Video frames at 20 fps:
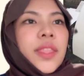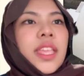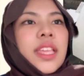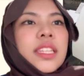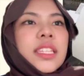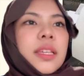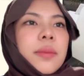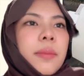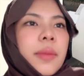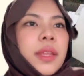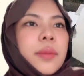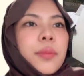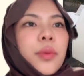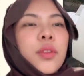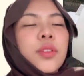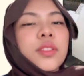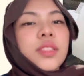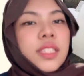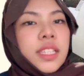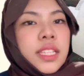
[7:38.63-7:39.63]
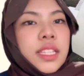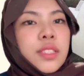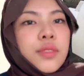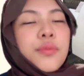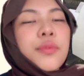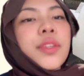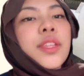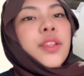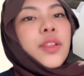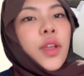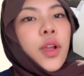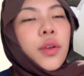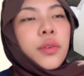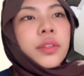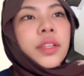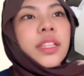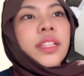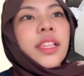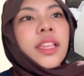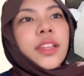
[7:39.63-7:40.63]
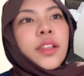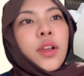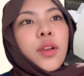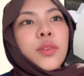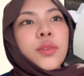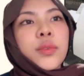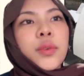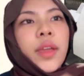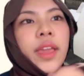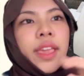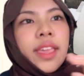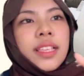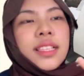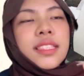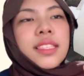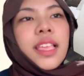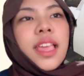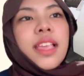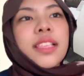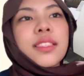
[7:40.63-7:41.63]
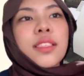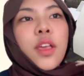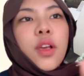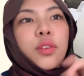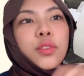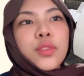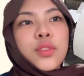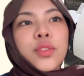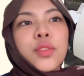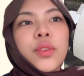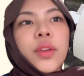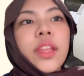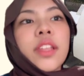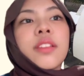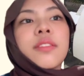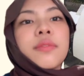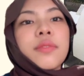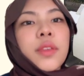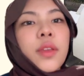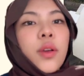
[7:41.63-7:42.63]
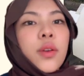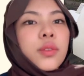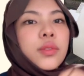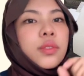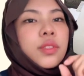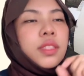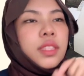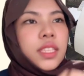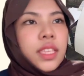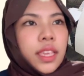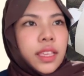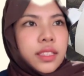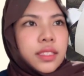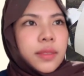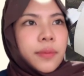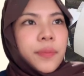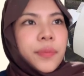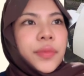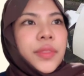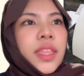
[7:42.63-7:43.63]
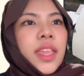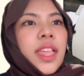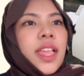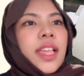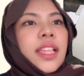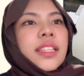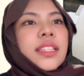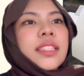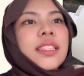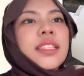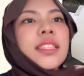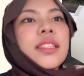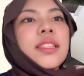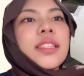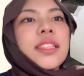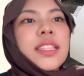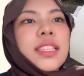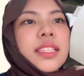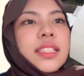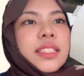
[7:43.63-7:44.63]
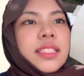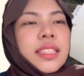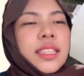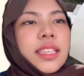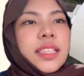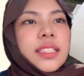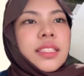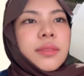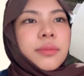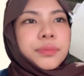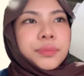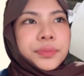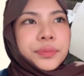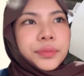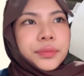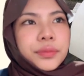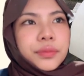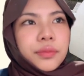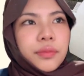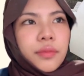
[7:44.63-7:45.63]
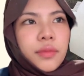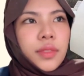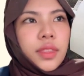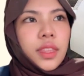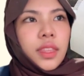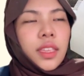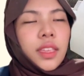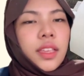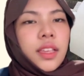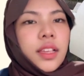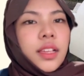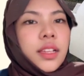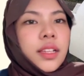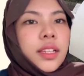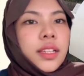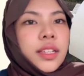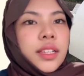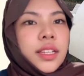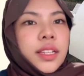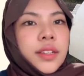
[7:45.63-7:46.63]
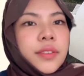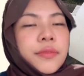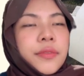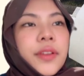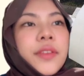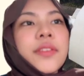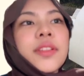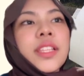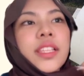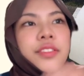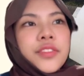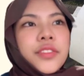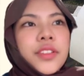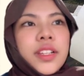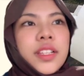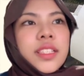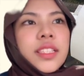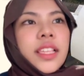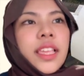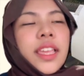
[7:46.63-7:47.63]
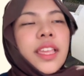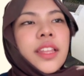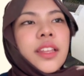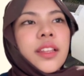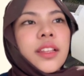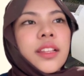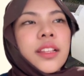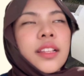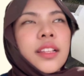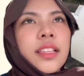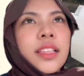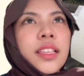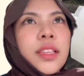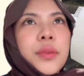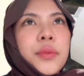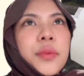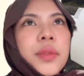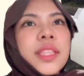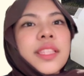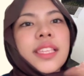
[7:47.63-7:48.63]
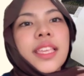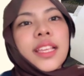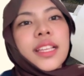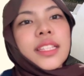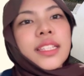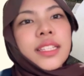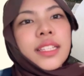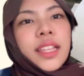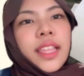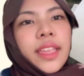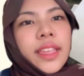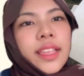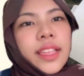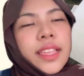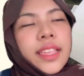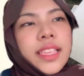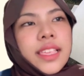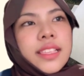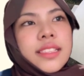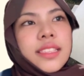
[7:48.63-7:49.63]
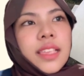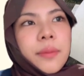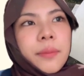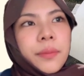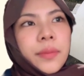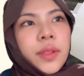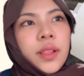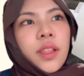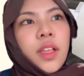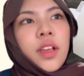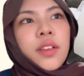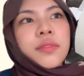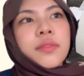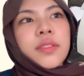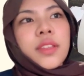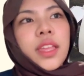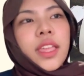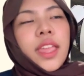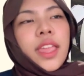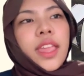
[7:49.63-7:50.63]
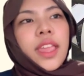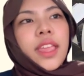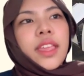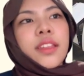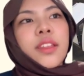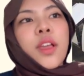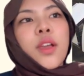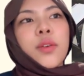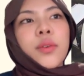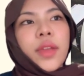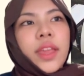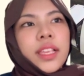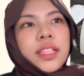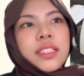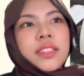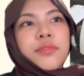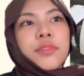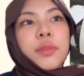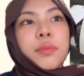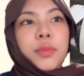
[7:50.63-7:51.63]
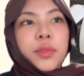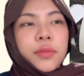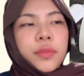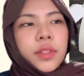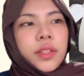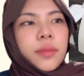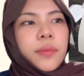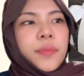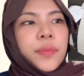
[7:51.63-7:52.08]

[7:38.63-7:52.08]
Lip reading: The main pollutants we know that NOx, SO2, and VOCs. This is very dangerous, and we take an example of NOx removal.